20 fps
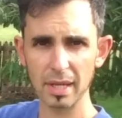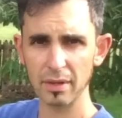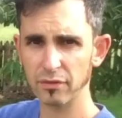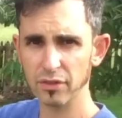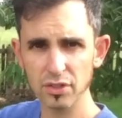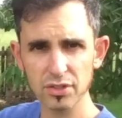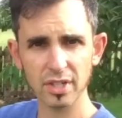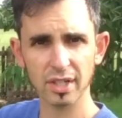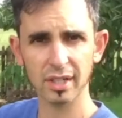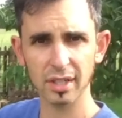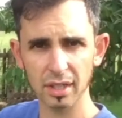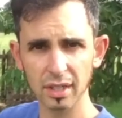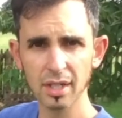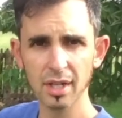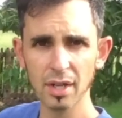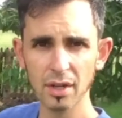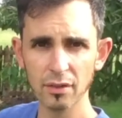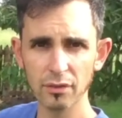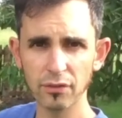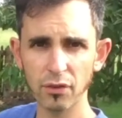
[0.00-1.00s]
It feels like a
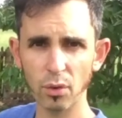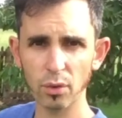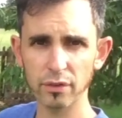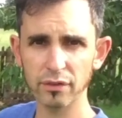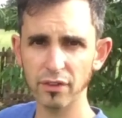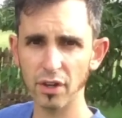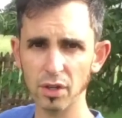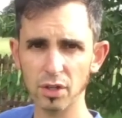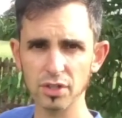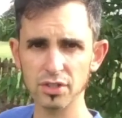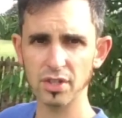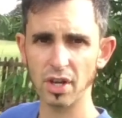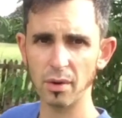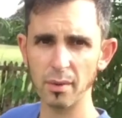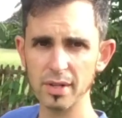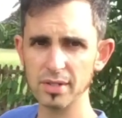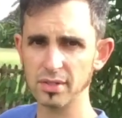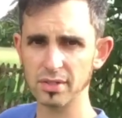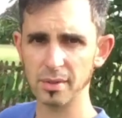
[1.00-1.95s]
Ford Focus RS